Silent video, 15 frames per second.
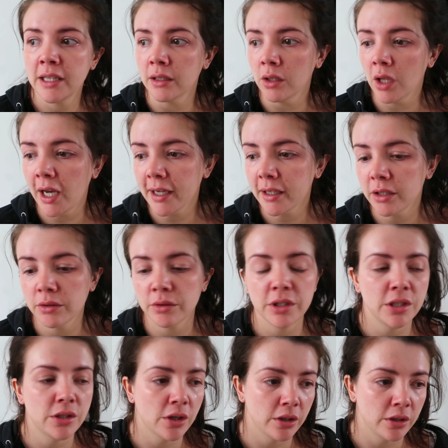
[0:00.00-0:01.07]
either like it or
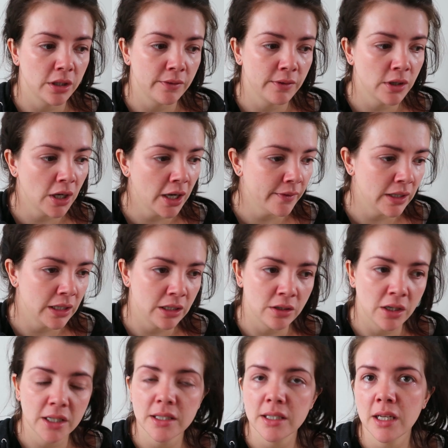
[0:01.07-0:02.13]
you don't. If you don't have anything
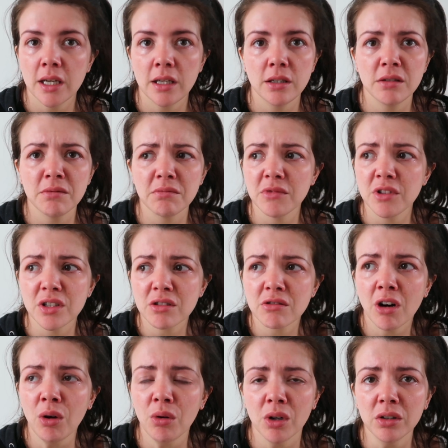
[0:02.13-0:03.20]
nice to say, you
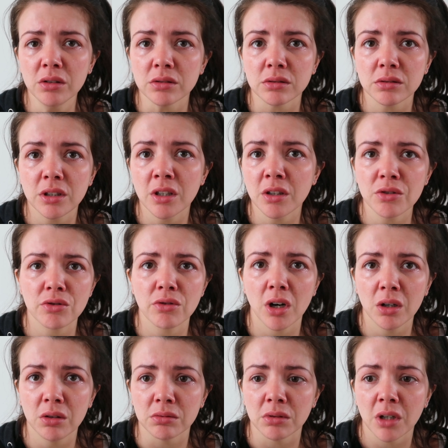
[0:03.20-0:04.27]
scroll on. You don't
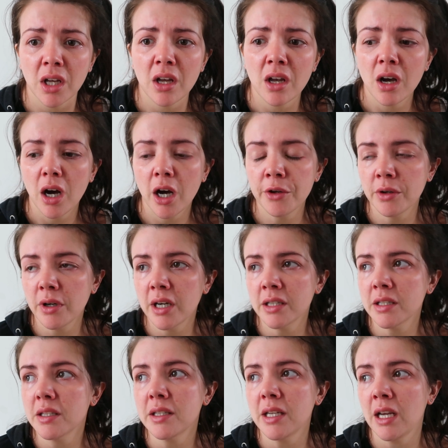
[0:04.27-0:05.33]
troll. I don't
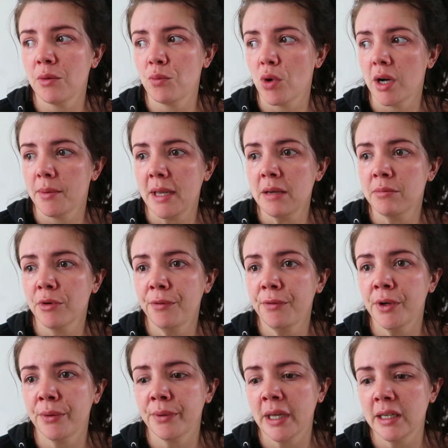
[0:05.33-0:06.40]
understand why people
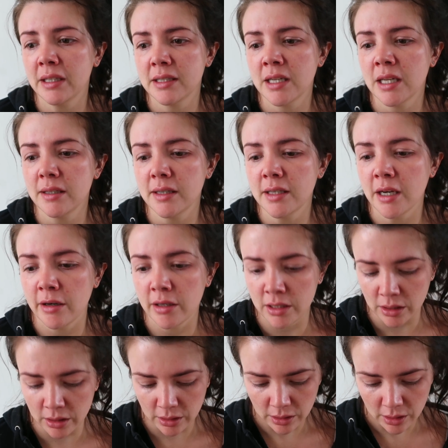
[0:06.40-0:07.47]
feel that it's necessary
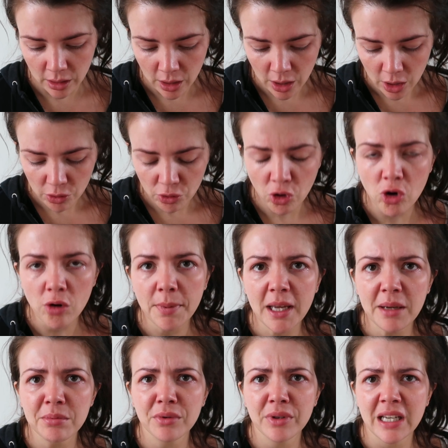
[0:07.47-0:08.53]
to call
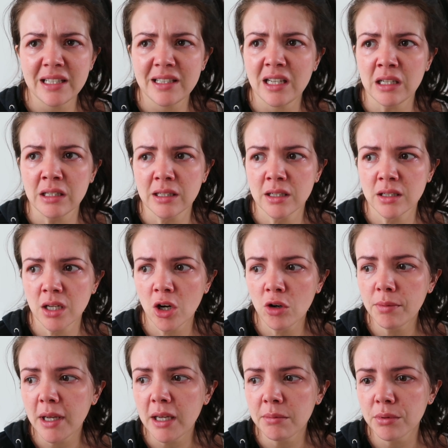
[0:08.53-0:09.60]
people these things and
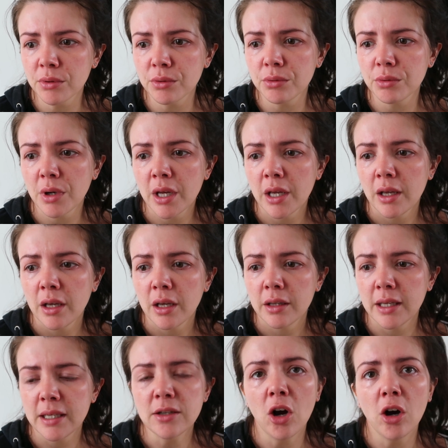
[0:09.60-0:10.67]
tell people
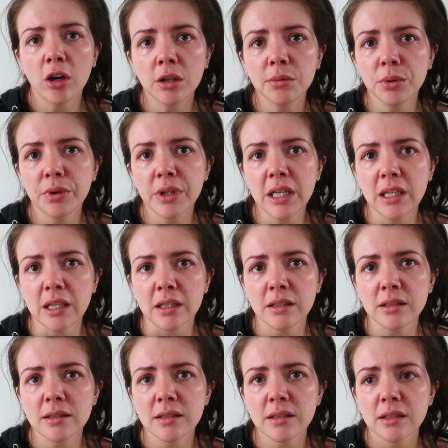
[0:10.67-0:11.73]
these horrible
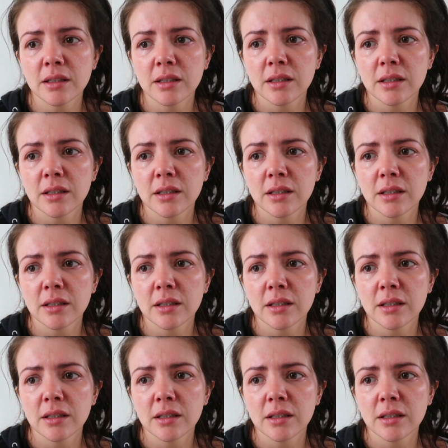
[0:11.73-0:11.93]
things